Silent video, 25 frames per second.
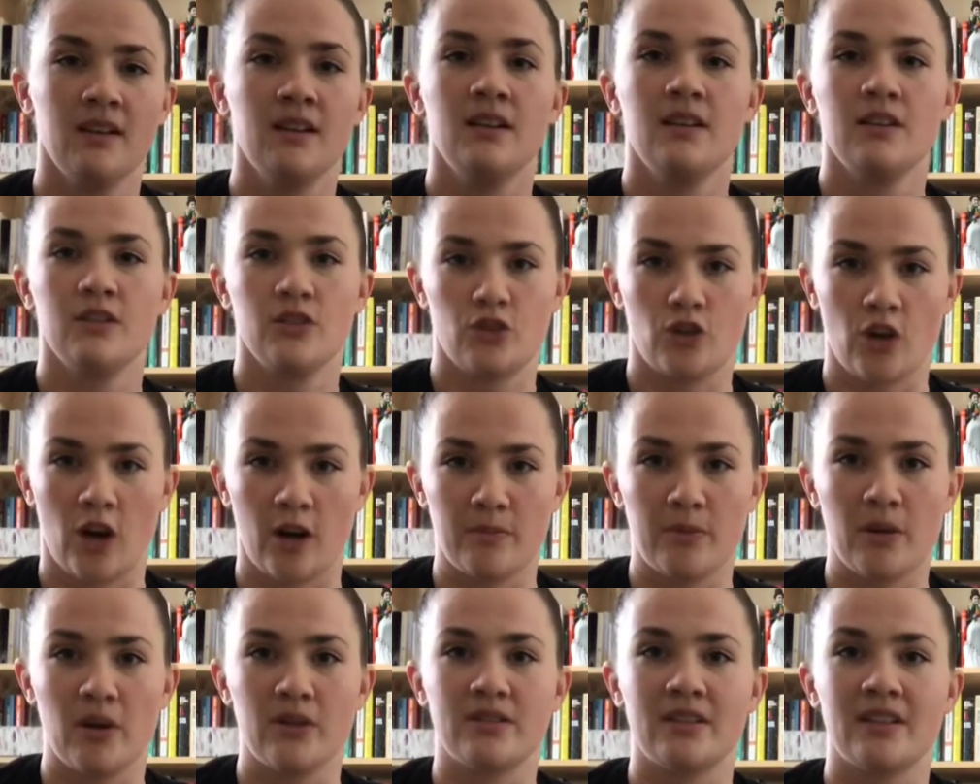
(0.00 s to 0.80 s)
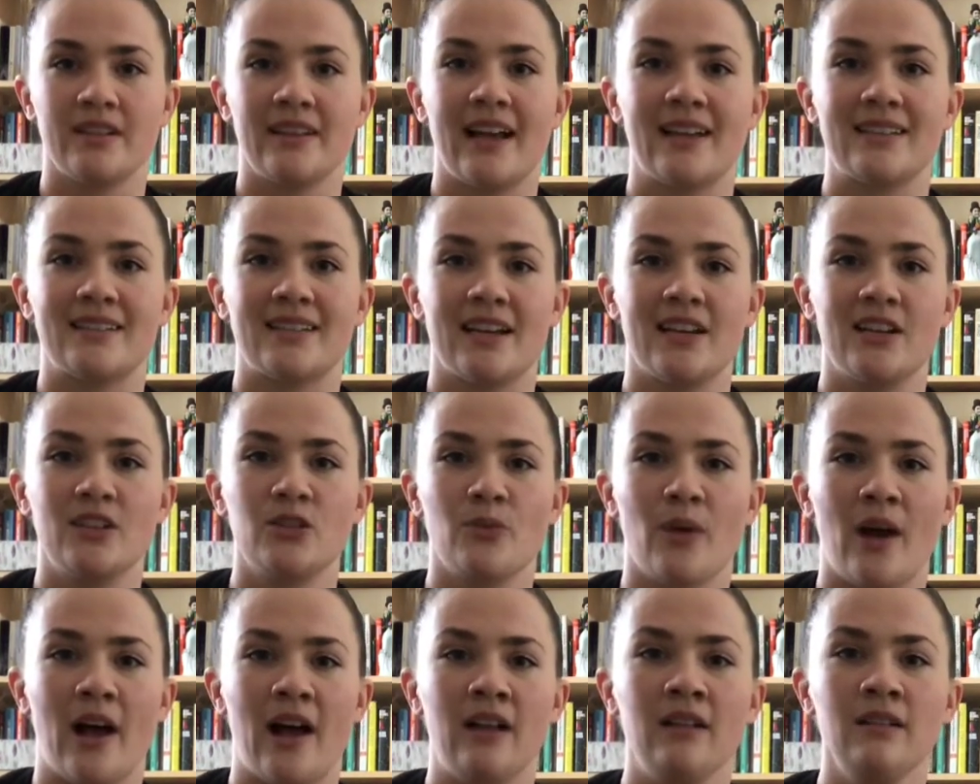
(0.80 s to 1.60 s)
Strong post on that side as
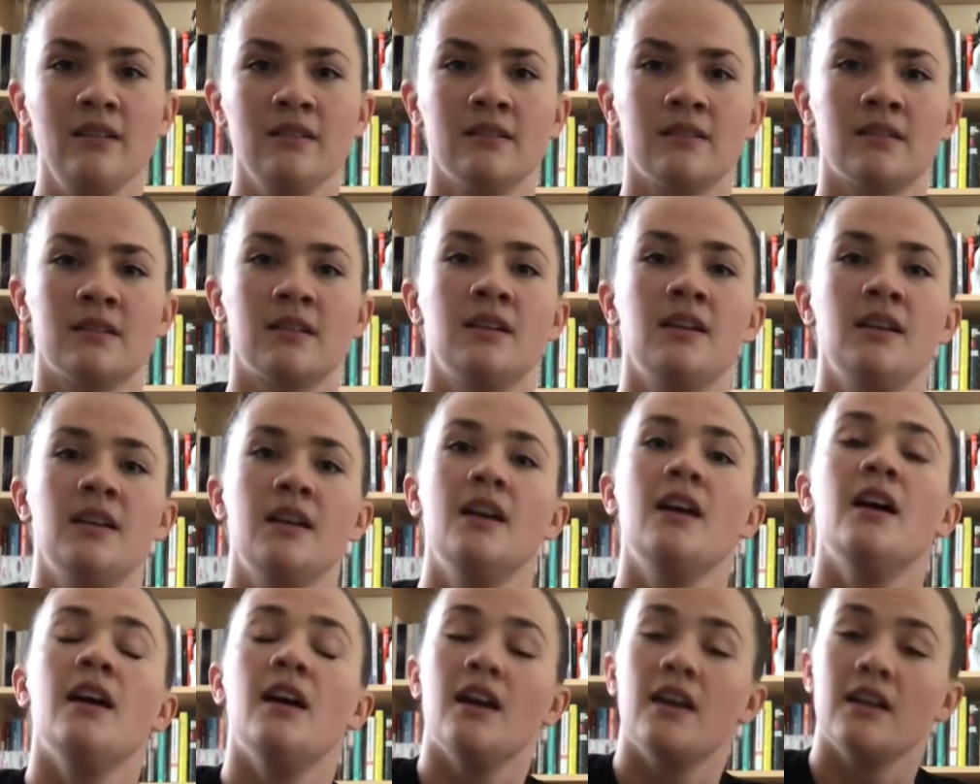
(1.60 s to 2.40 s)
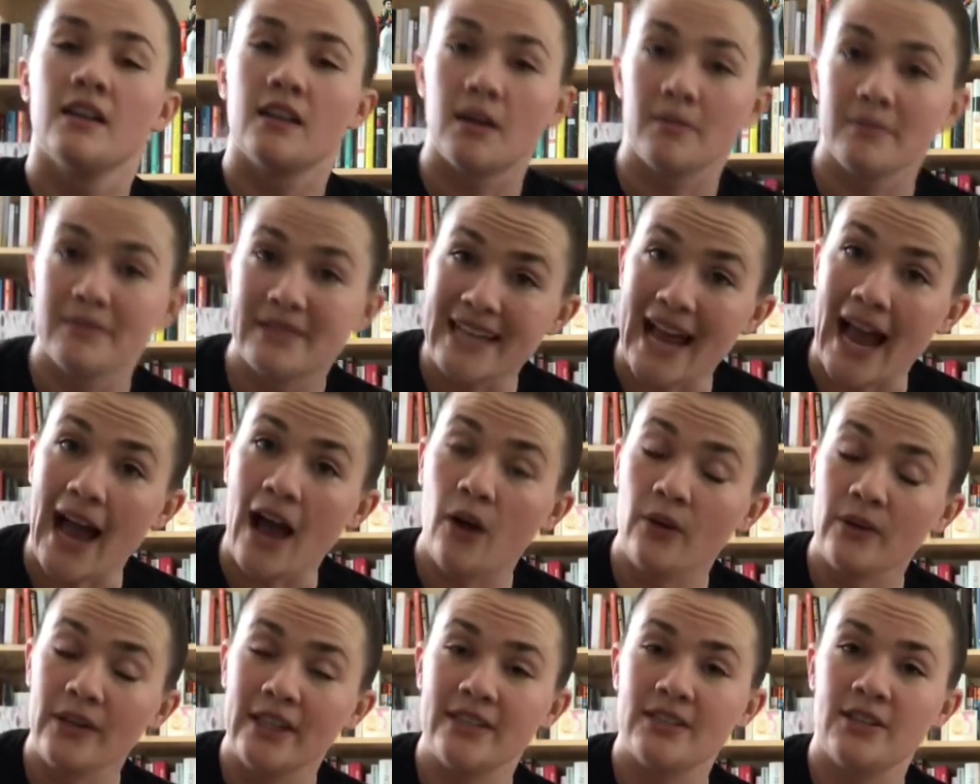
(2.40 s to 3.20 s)
well. Come
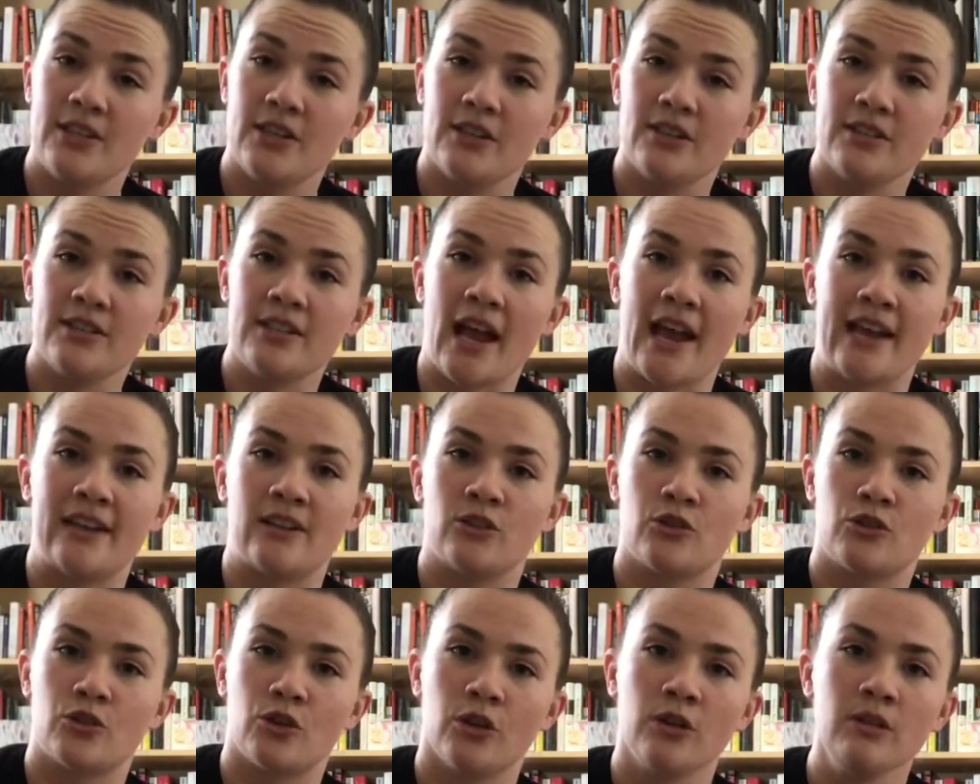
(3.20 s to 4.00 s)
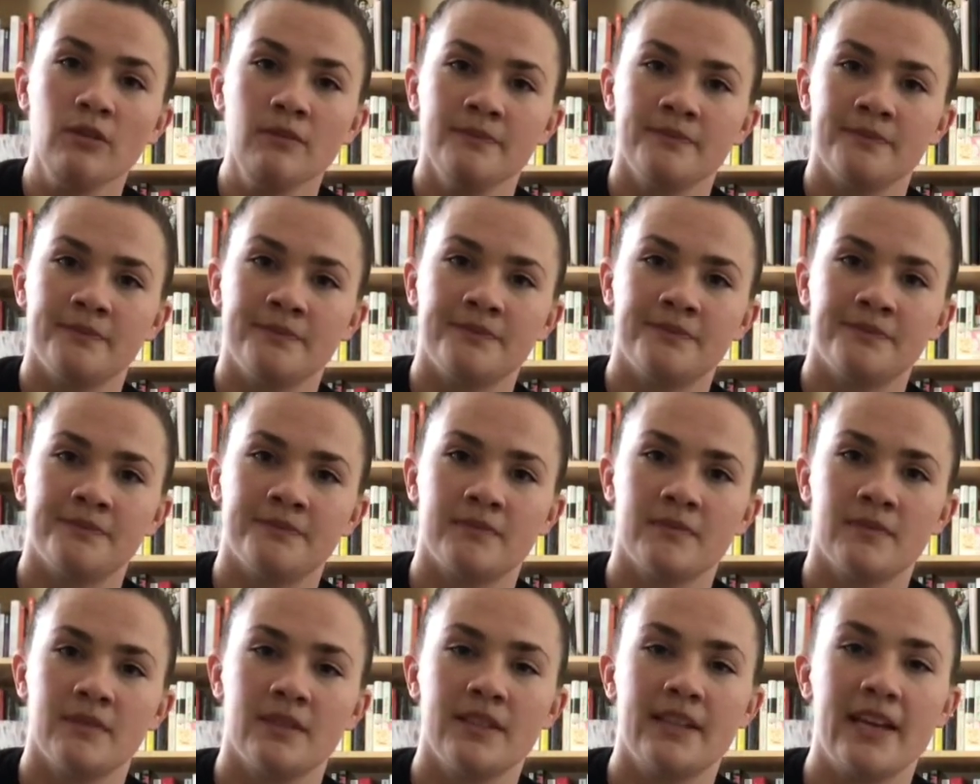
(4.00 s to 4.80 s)
down into your side control,
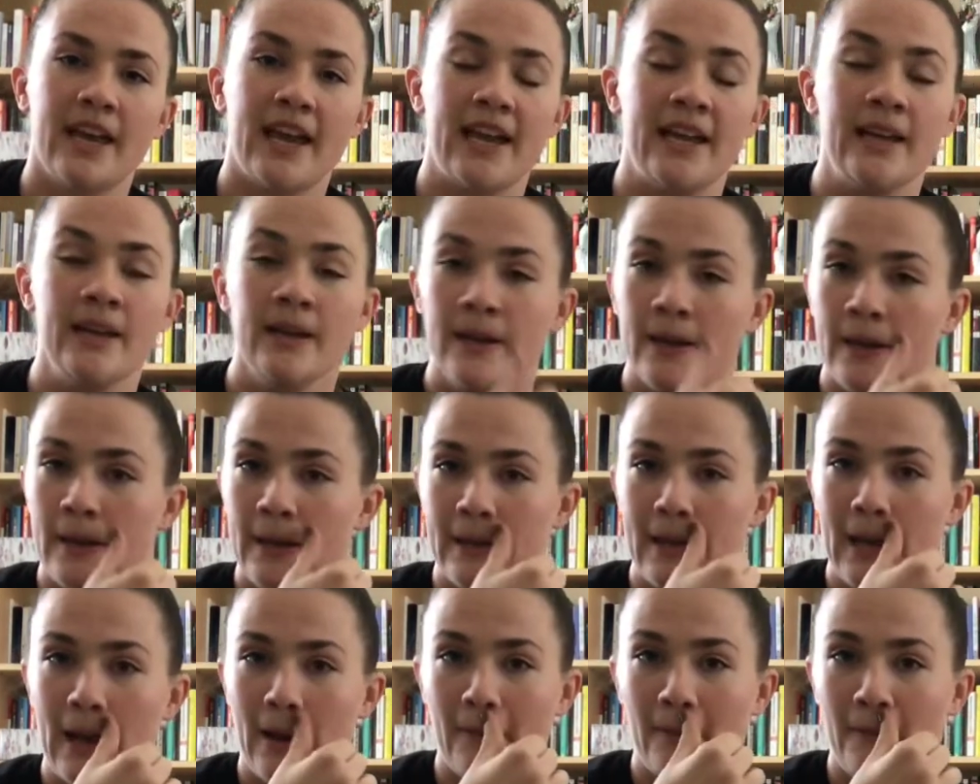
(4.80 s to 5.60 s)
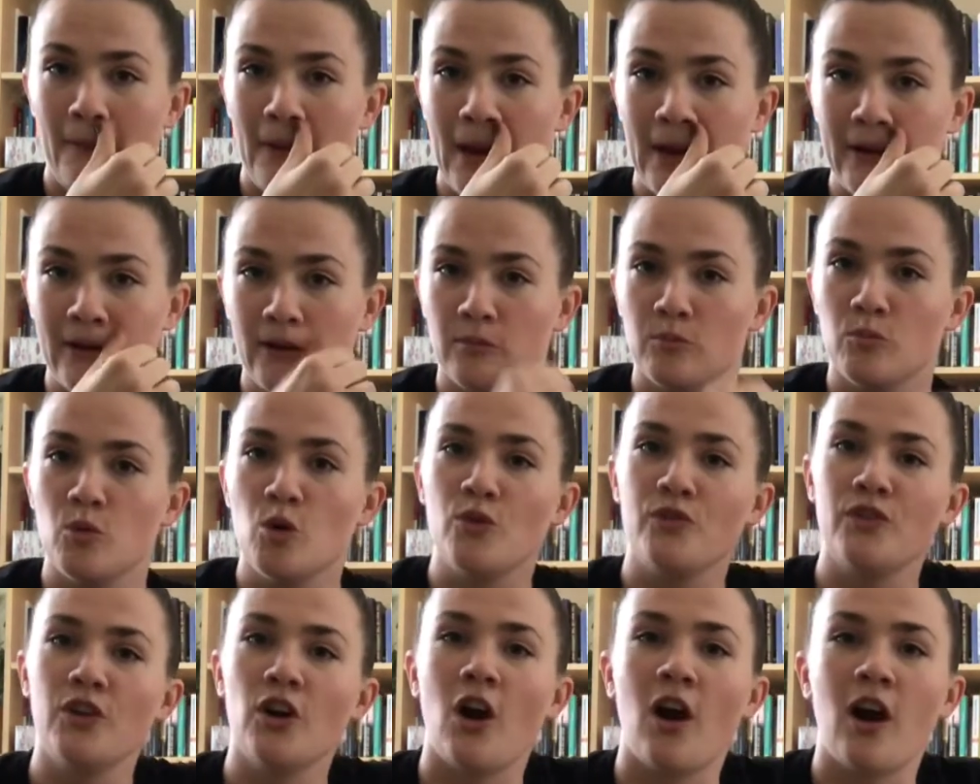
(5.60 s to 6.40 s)
okay? Now go ahead and
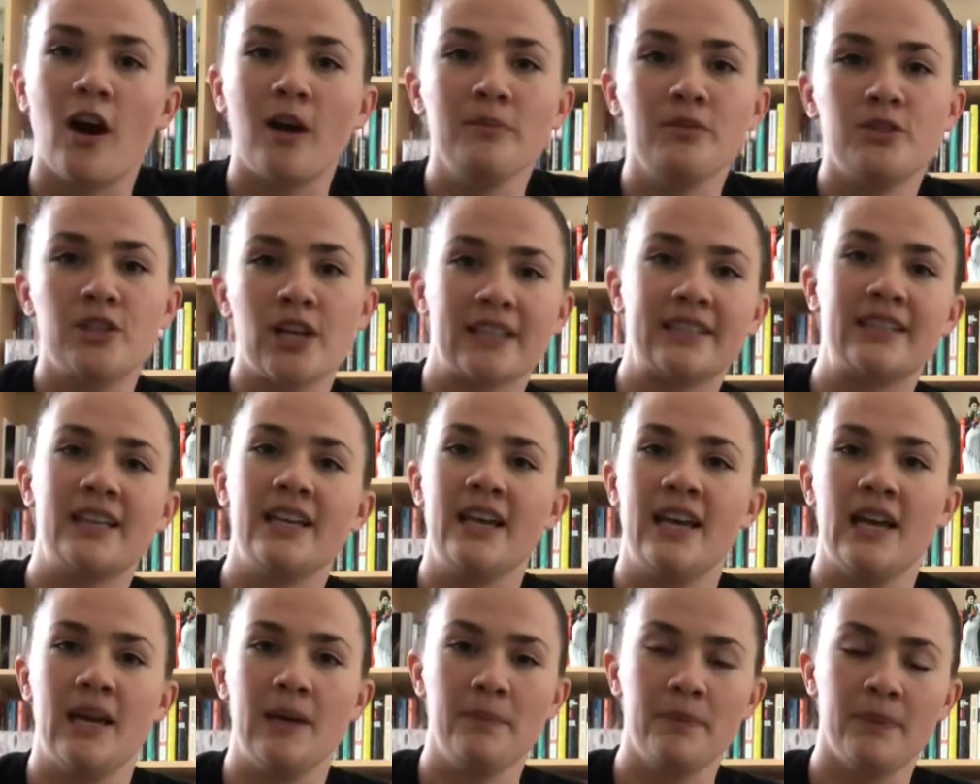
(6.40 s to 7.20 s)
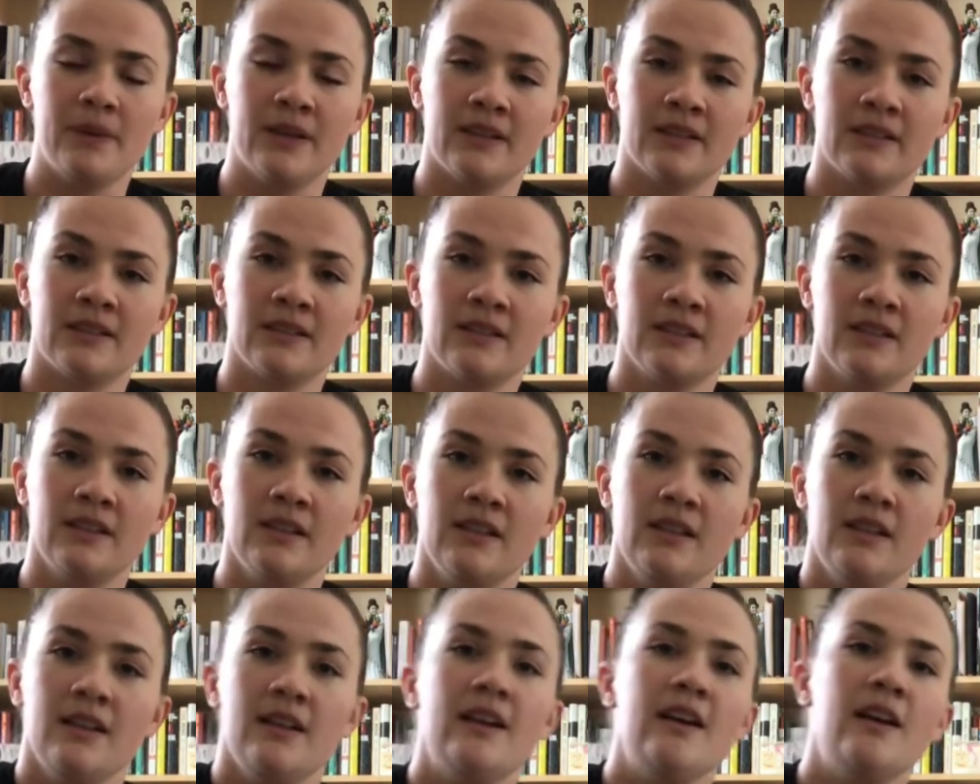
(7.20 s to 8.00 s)
remove your arm, check the hip.
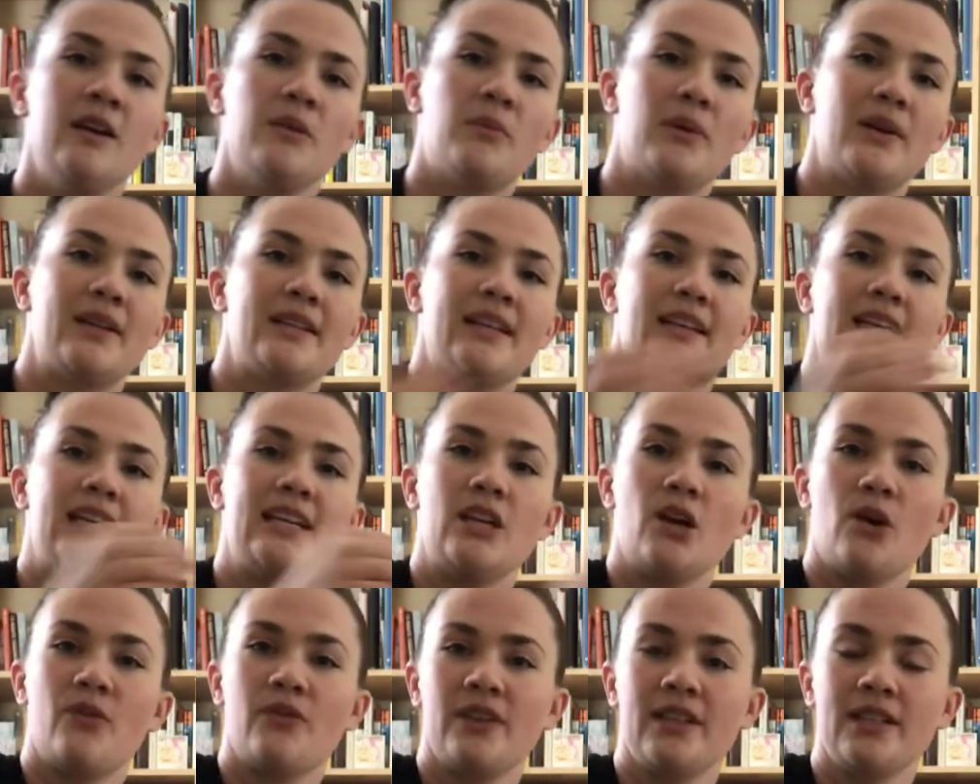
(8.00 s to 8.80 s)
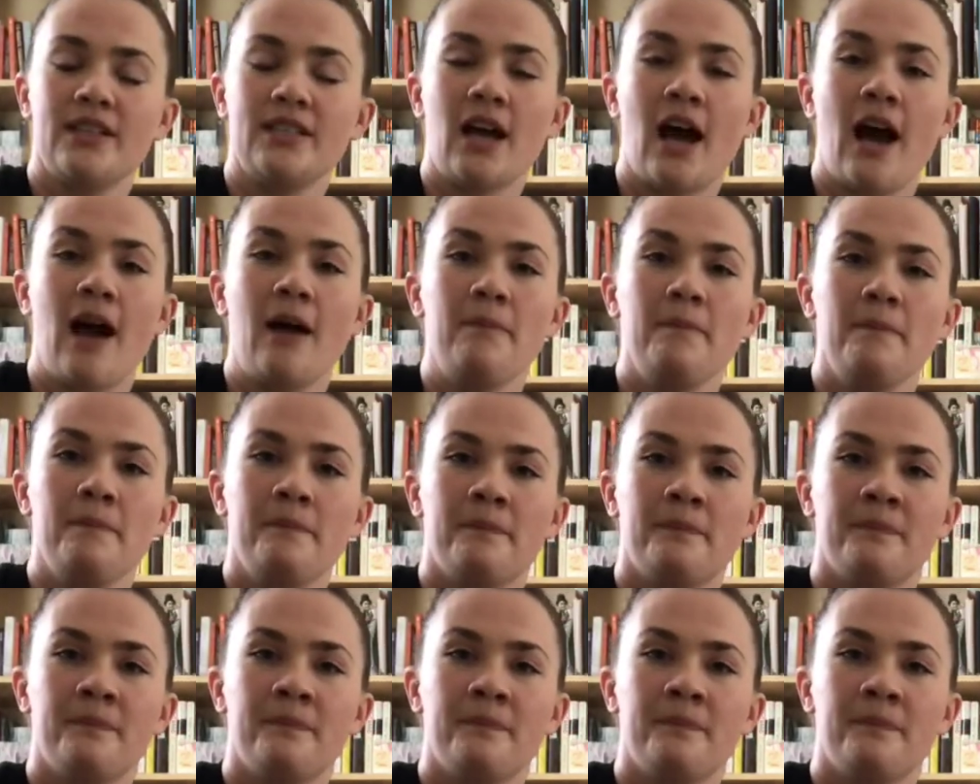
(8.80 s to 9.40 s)
Bring the knee over the top.